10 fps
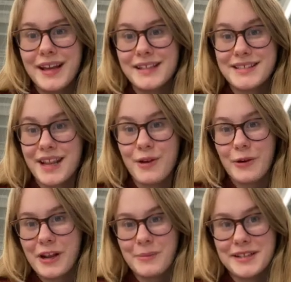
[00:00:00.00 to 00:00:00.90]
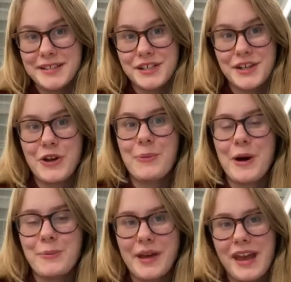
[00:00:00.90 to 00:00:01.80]
Today we're going to be teaching you
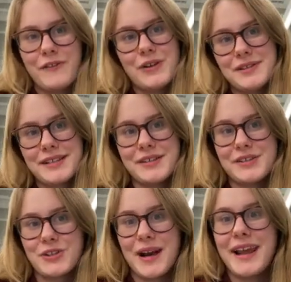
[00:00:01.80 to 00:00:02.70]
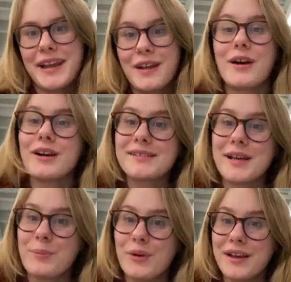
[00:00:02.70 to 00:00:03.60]
about behavioral skills training, and our
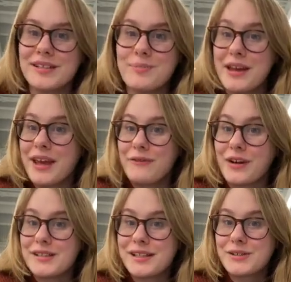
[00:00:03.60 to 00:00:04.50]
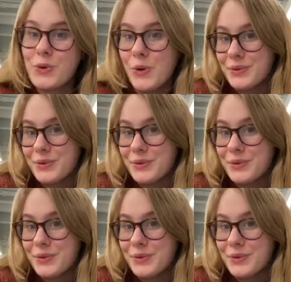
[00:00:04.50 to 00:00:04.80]
example is making friends at school.